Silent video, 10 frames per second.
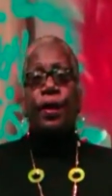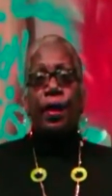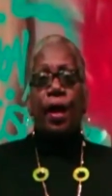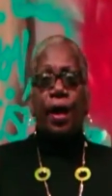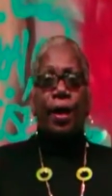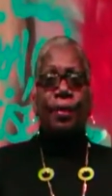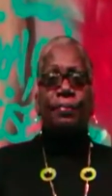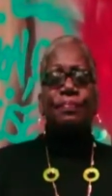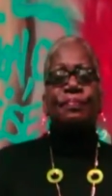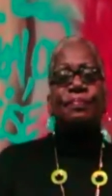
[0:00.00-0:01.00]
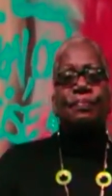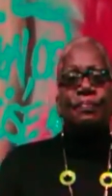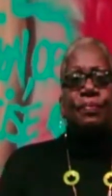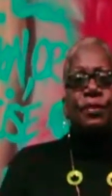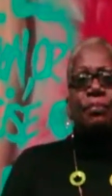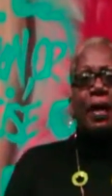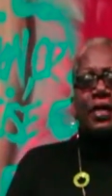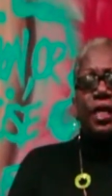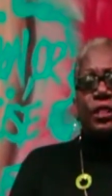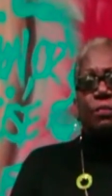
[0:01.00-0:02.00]
Um, my
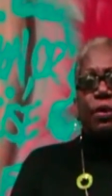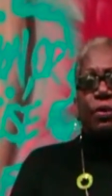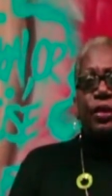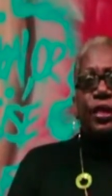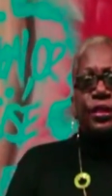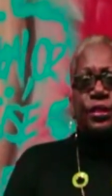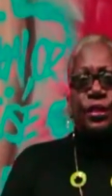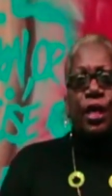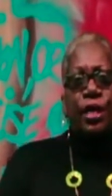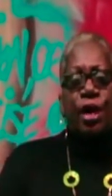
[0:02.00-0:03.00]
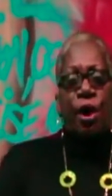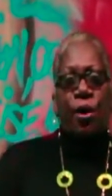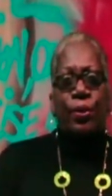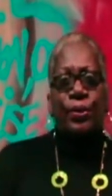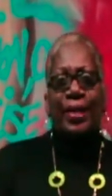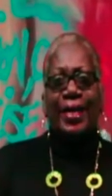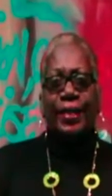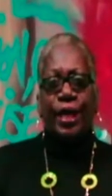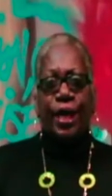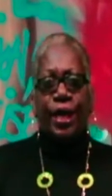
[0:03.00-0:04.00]
testimony is uh, called,
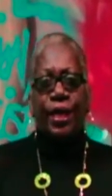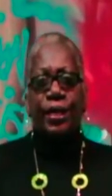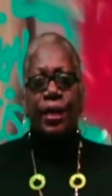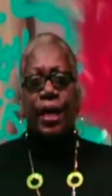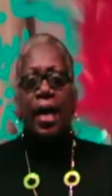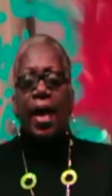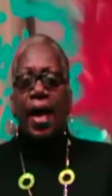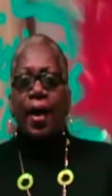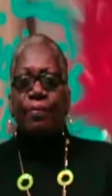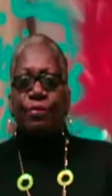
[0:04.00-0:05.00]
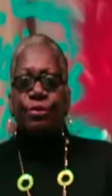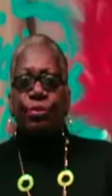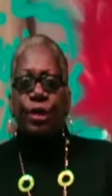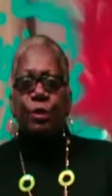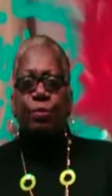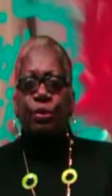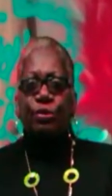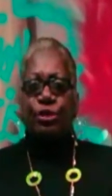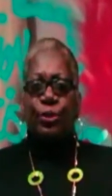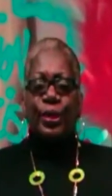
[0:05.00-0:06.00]
again, I was once
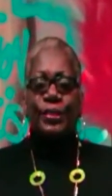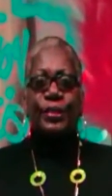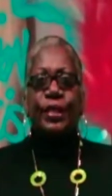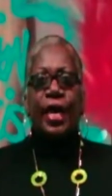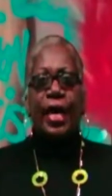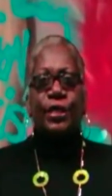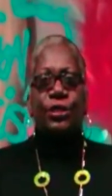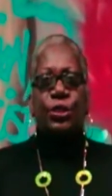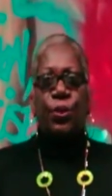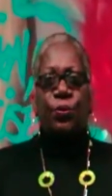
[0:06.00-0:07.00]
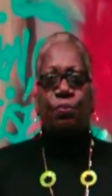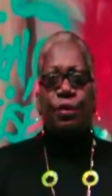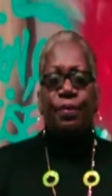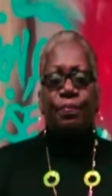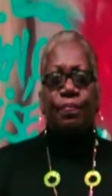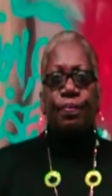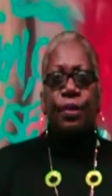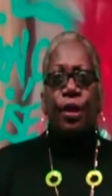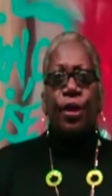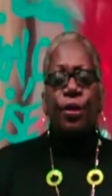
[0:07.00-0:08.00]
pro-choice. God showed me.
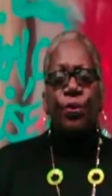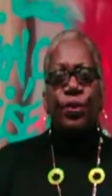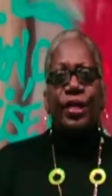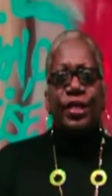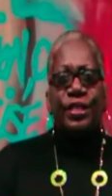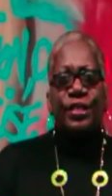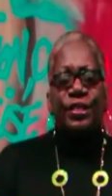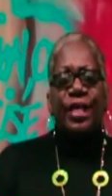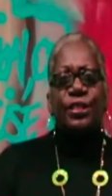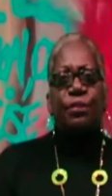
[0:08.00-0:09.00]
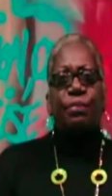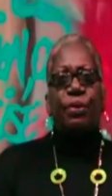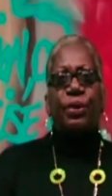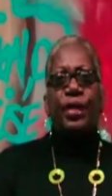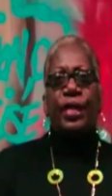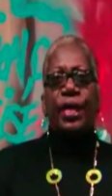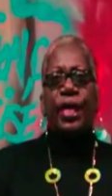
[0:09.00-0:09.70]
You can get this testimony.